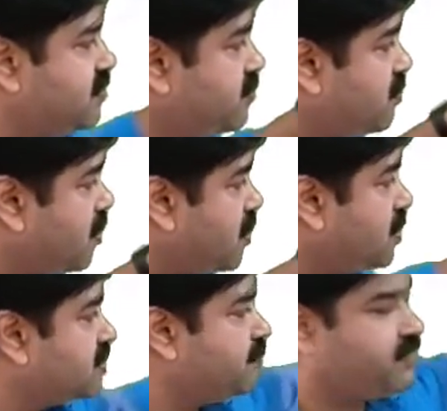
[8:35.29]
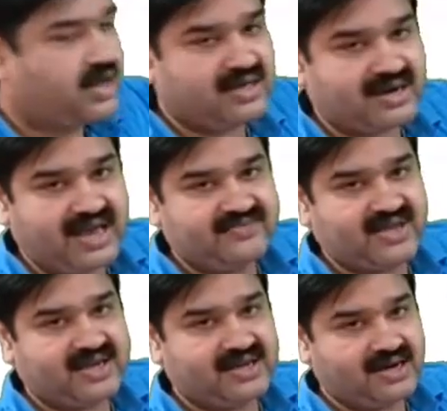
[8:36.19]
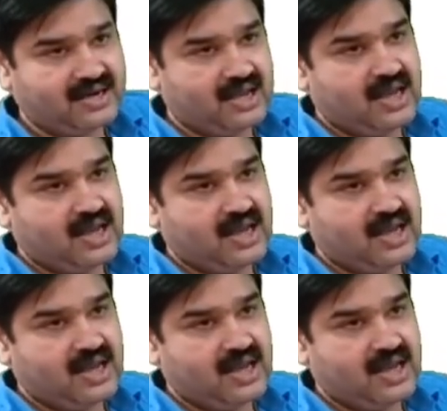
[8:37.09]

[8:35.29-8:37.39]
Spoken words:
move along the project life cycle,